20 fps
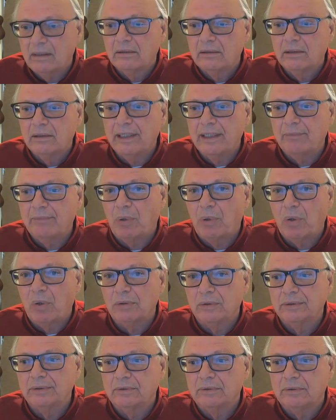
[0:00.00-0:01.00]

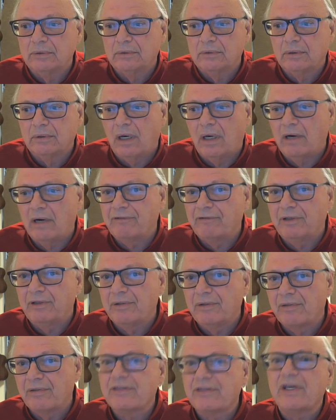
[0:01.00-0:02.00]
Leopold
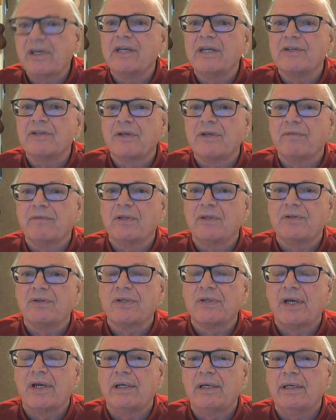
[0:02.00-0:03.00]
often thinks of the
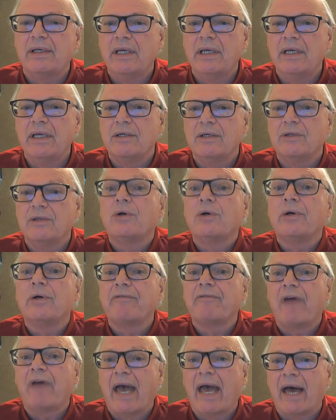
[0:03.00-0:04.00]
son he could
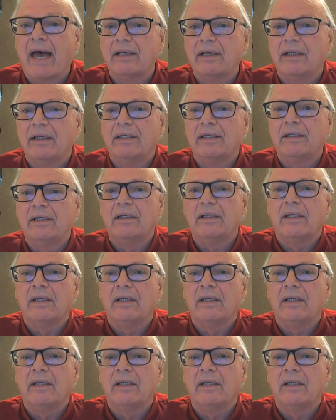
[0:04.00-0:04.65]
have had and,